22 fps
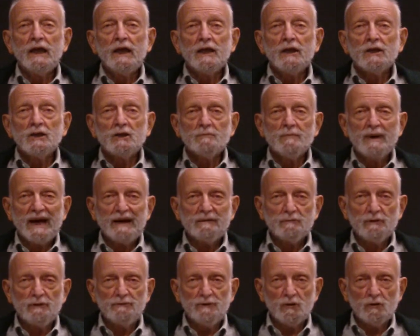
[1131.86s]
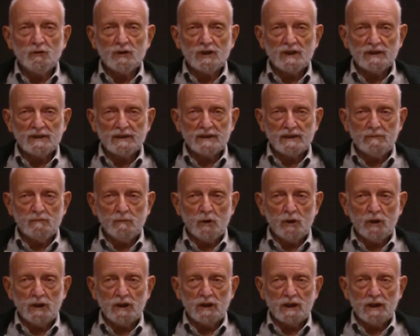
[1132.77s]
You might review it a little
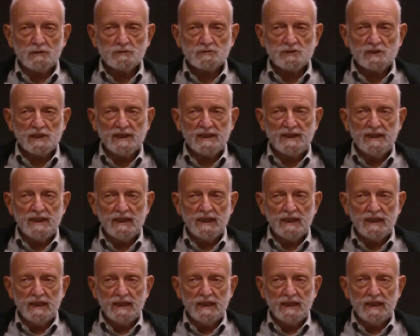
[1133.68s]
more closely